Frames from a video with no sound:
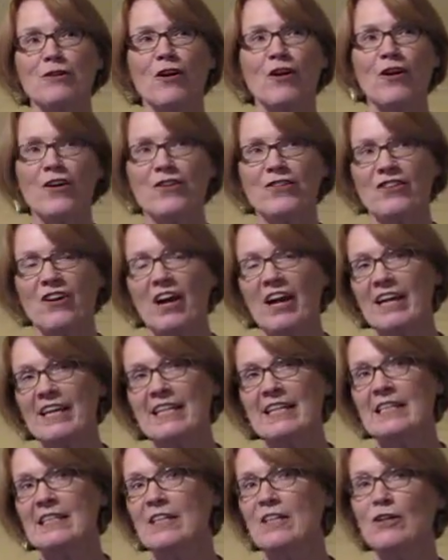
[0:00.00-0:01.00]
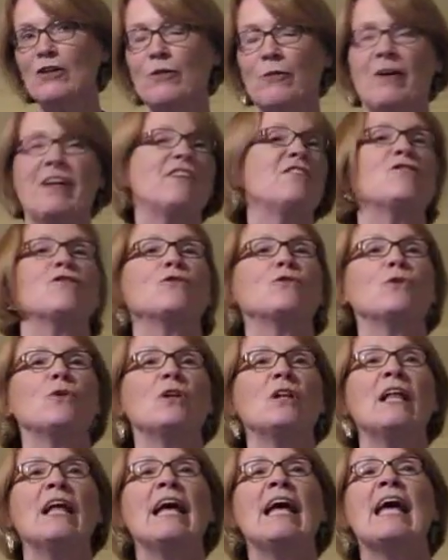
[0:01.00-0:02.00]
our tiny little grade
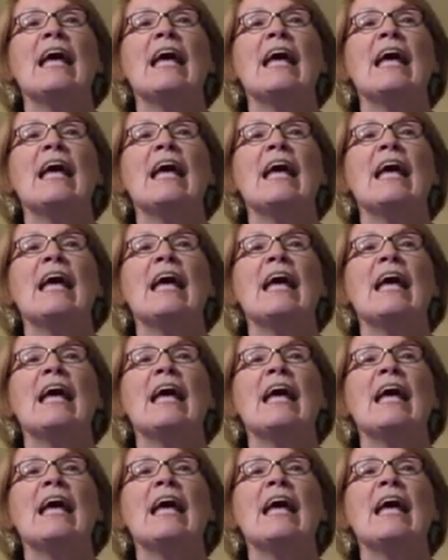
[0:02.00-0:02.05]
school,